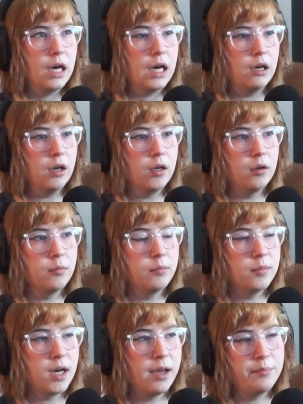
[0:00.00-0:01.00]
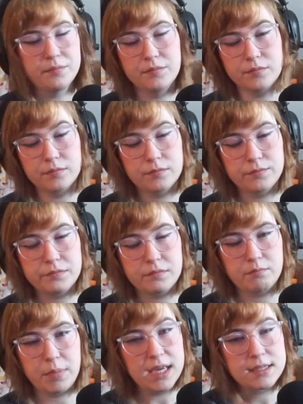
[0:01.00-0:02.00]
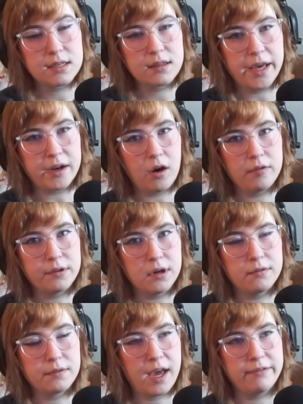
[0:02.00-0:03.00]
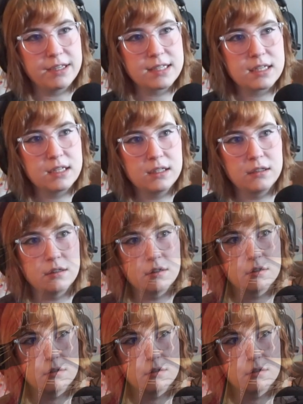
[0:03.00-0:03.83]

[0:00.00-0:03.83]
Um, I'm basing that off of having seen